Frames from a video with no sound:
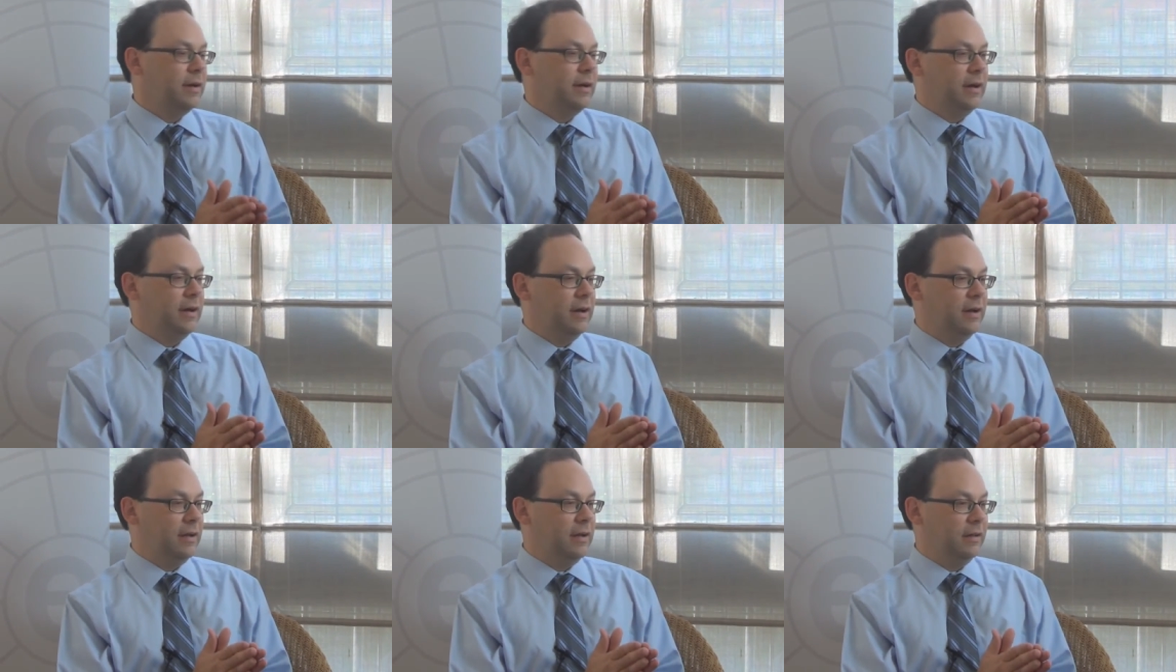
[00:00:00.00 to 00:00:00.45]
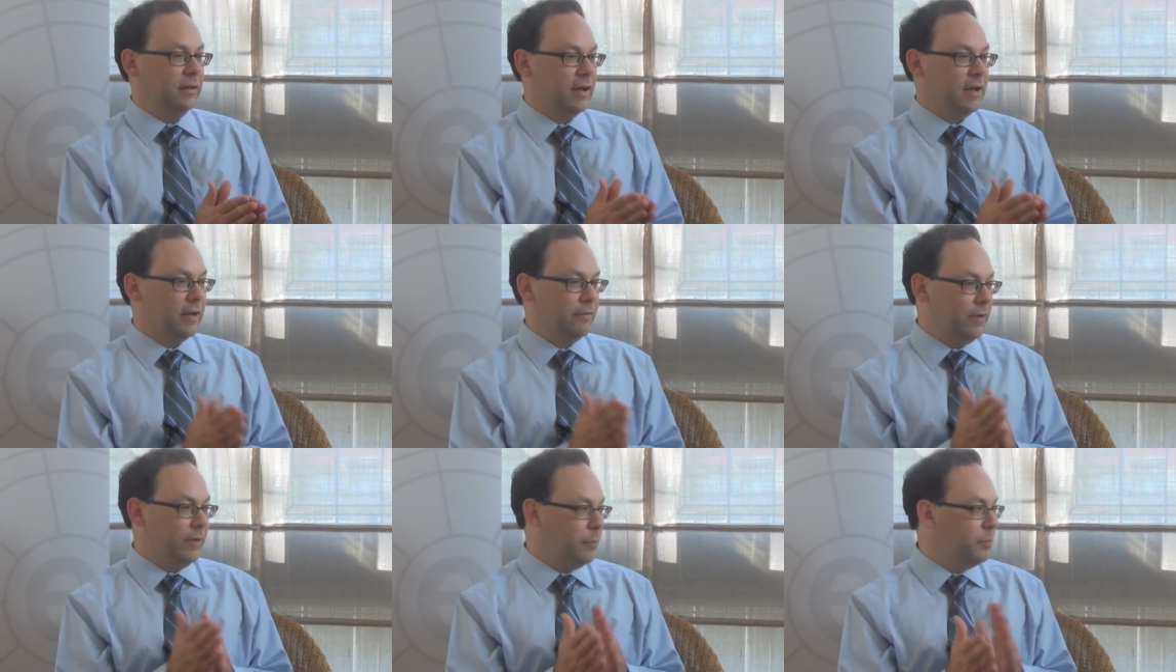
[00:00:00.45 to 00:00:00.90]
a
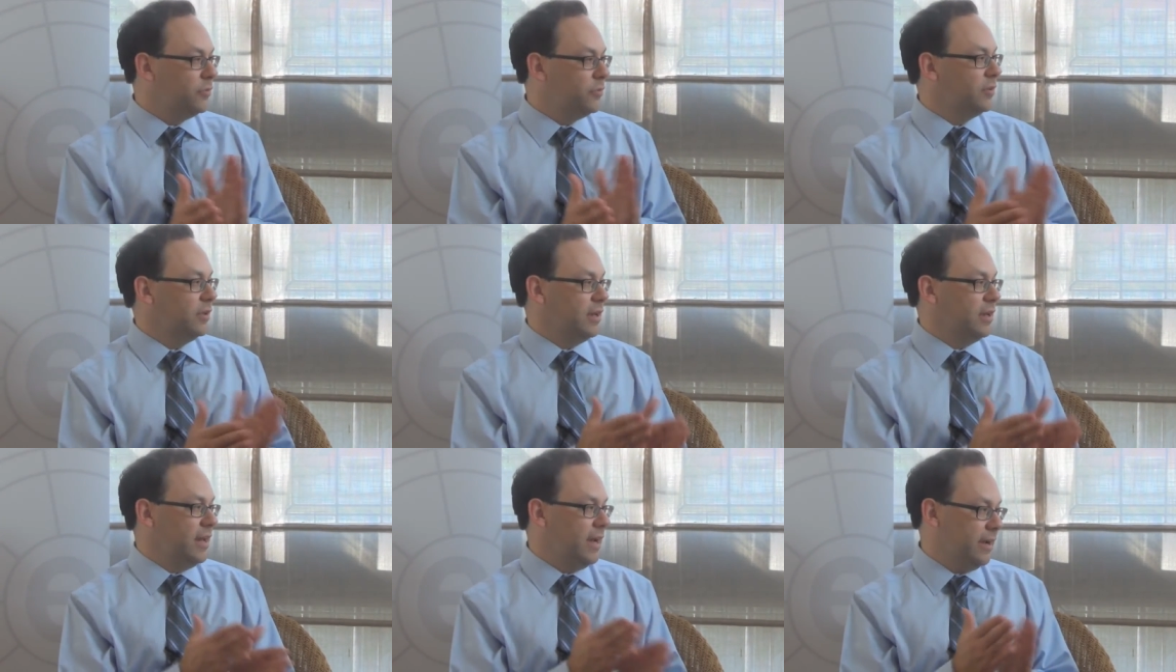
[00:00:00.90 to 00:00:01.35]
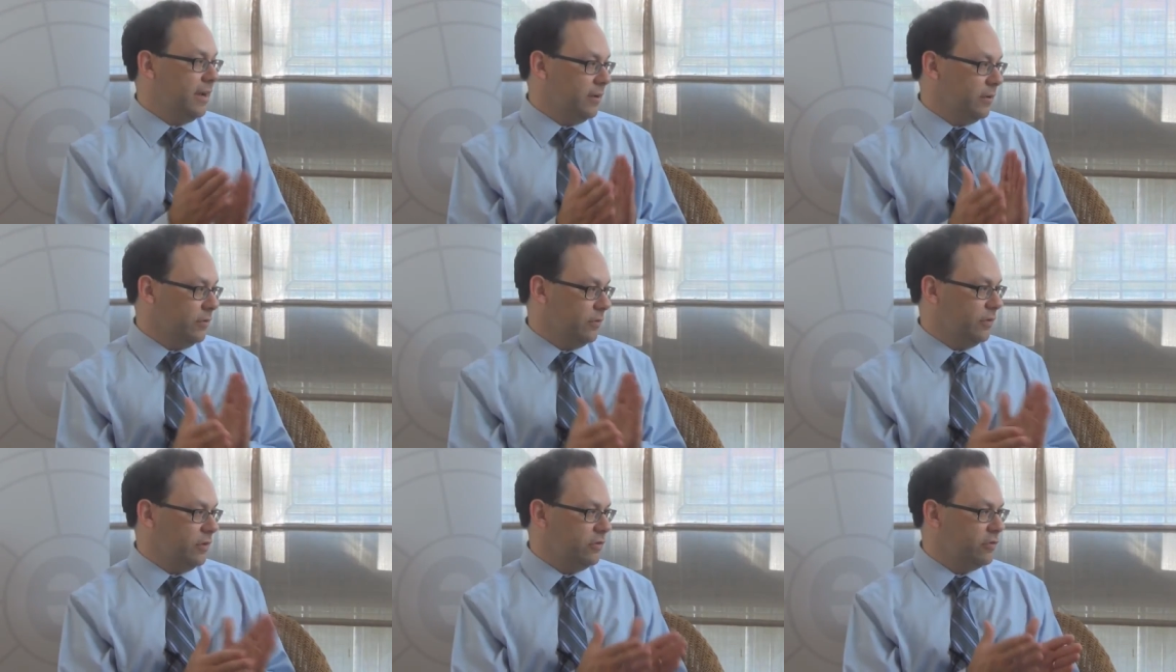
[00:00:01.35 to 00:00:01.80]
lot of ups and
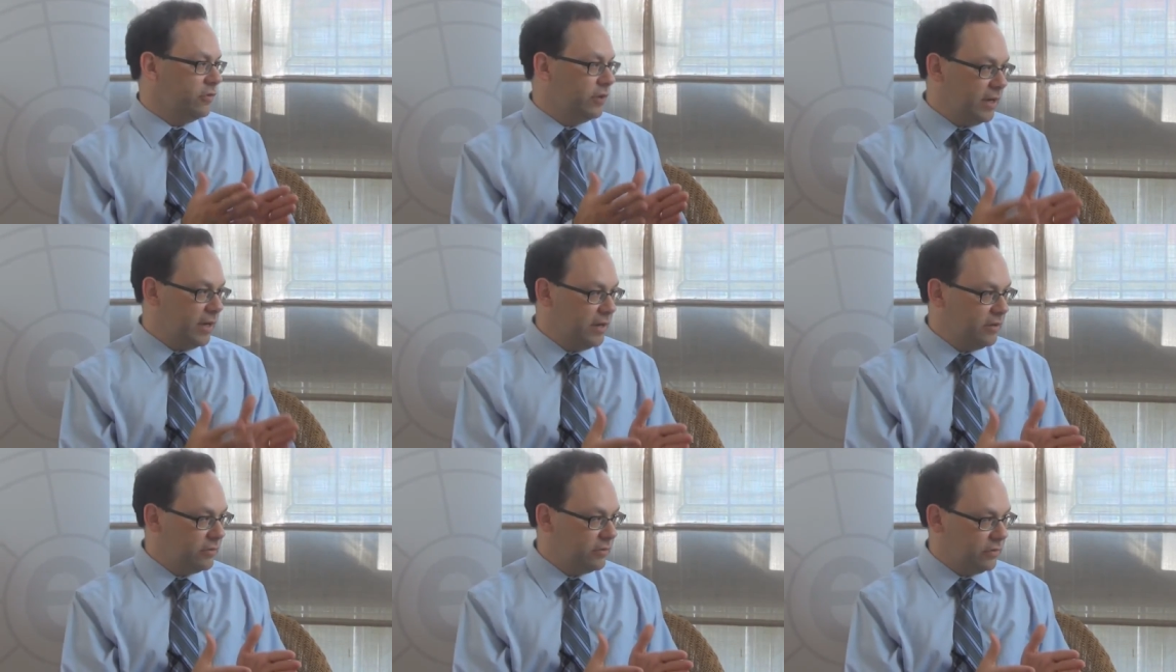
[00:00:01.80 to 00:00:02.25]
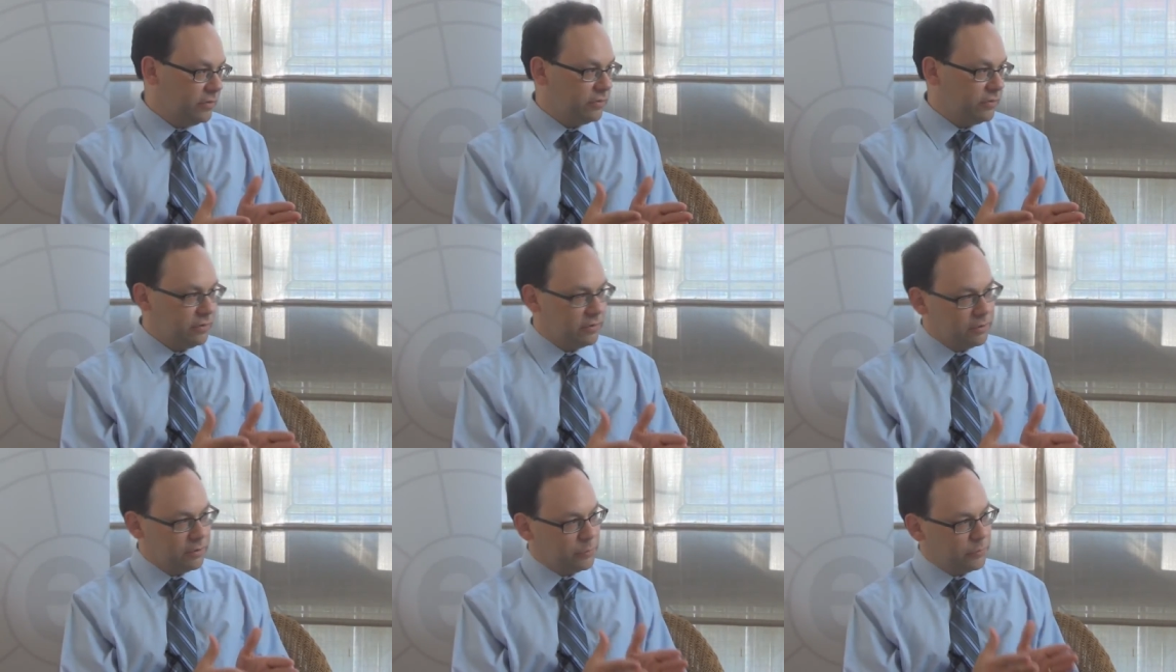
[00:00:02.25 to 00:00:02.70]
downs and
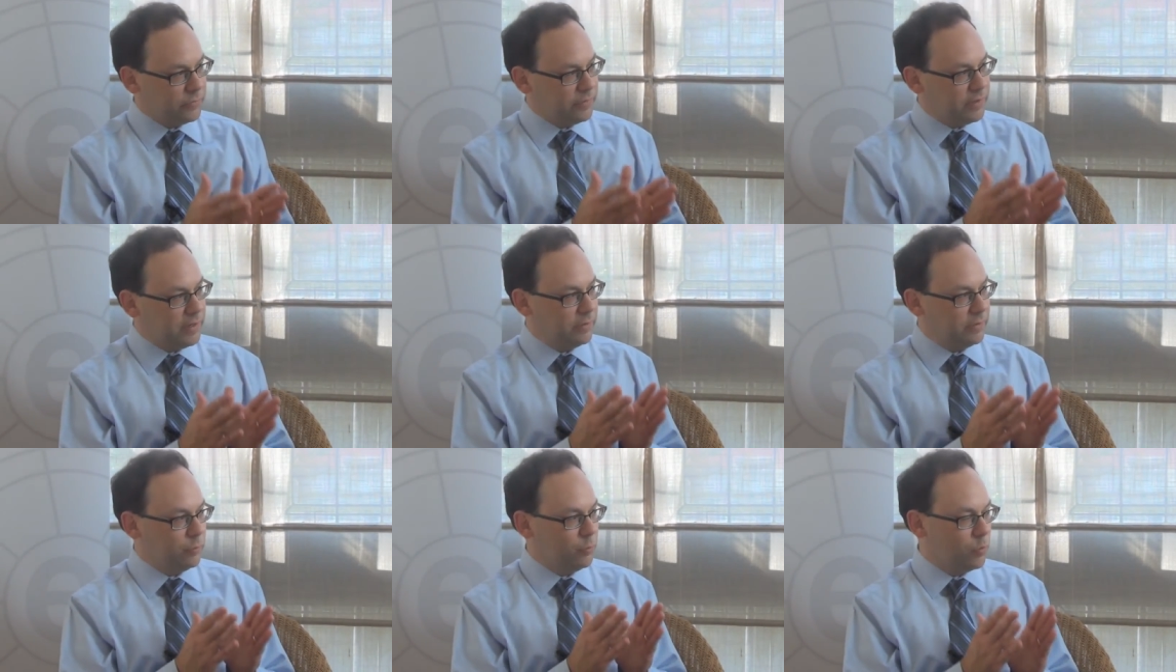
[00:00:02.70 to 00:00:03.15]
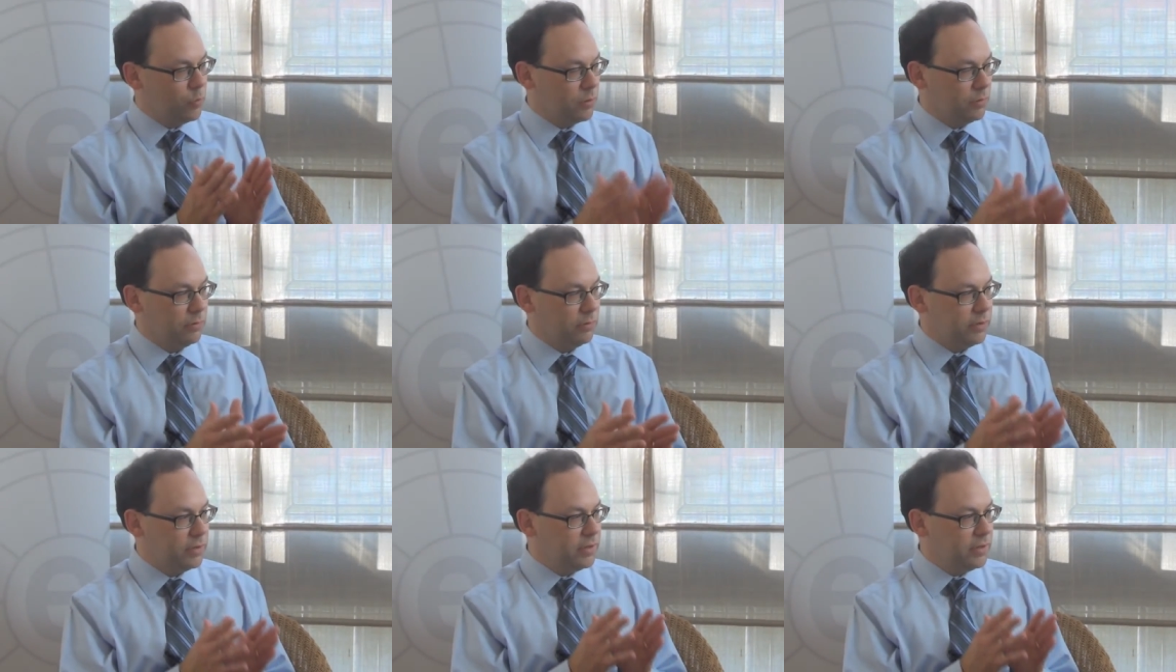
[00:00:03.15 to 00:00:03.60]
changes in terms of how the
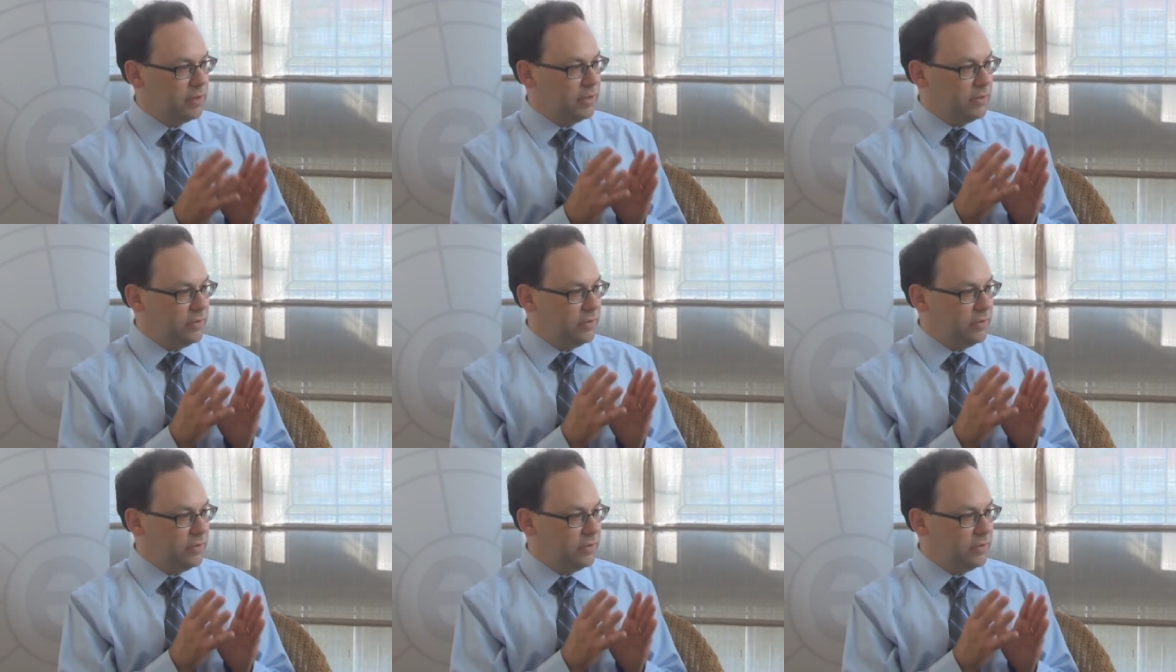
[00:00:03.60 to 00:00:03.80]
world